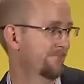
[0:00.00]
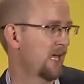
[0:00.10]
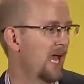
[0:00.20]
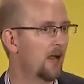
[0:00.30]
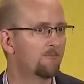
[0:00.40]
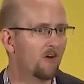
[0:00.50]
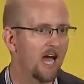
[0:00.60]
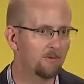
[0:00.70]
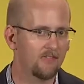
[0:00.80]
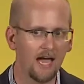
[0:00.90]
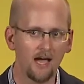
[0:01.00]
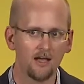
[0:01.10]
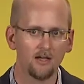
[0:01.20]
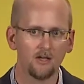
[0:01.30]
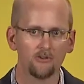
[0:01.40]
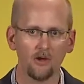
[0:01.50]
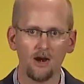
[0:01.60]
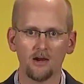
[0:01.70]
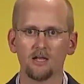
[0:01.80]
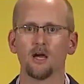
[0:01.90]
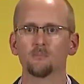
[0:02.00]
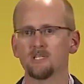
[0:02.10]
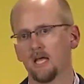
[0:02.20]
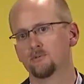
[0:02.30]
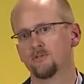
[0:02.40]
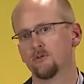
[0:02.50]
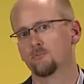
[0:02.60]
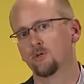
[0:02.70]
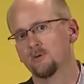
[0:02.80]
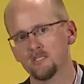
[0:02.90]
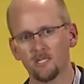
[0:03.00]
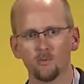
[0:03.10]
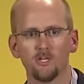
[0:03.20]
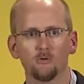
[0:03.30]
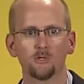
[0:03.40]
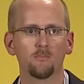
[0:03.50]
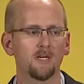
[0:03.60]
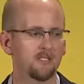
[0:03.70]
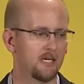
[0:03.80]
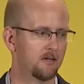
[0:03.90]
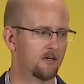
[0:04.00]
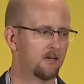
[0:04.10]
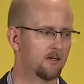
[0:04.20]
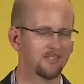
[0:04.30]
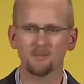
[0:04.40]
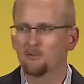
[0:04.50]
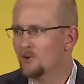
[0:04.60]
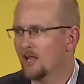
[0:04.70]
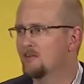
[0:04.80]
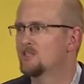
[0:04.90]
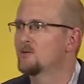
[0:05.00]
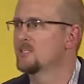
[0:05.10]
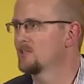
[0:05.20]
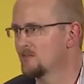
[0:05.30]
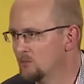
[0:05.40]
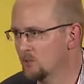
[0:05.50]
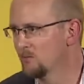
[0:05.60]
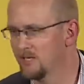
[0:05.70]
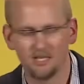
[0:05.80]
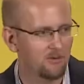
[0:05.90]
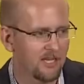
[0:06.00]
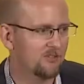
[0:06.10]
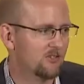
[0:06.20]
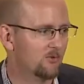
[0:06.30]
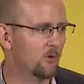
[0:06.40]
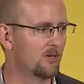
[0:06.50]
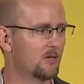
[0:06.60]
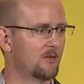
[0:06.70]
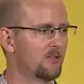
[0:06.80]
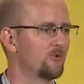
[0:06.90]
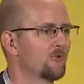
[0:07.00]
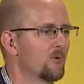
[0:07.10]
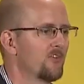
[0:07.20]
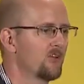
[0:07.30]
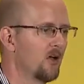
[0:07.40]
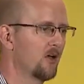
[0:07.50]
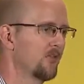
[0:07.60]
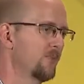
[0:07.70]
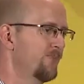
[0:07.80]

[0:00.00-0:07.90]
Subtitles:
And I'm fine with that. So Erik comes and helps do blueprinting. We do blueprinting. Sometimes we're not even doing service blueprinting, but that's just what it's called.